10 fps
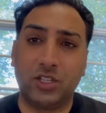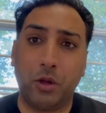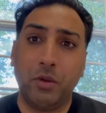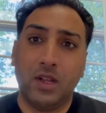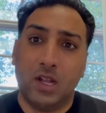
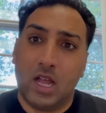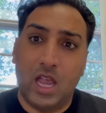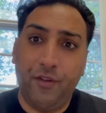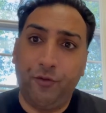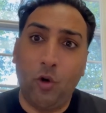So
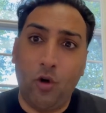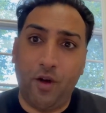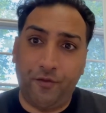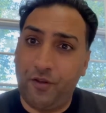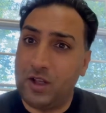if you're a
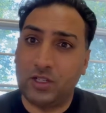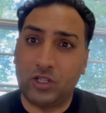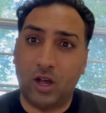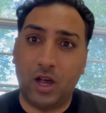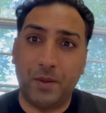
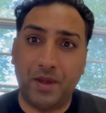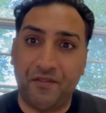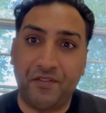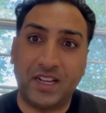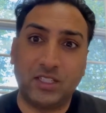first-time
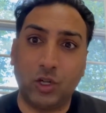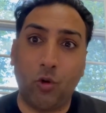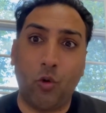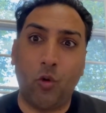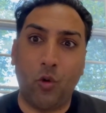investor,
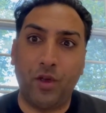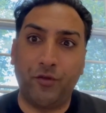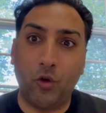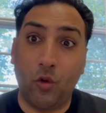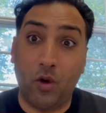or if
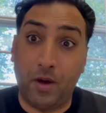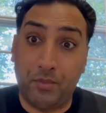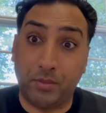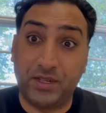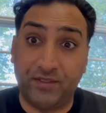you're a
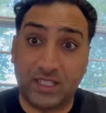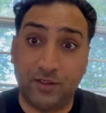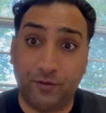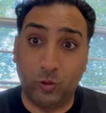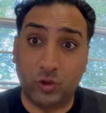property investor
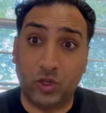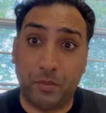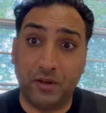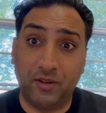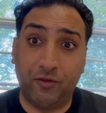
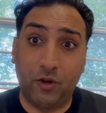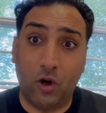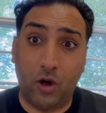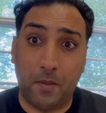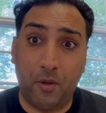stop, and you've
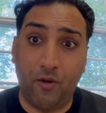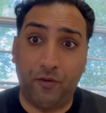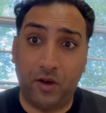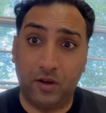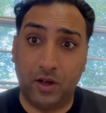got a
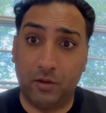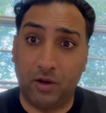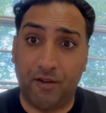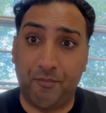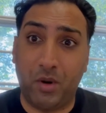portfolio
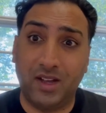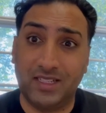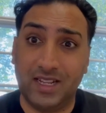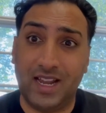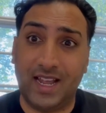of
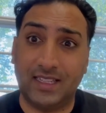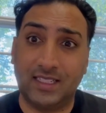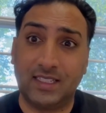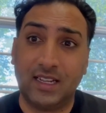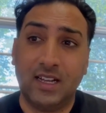
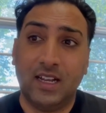buy-to-lets,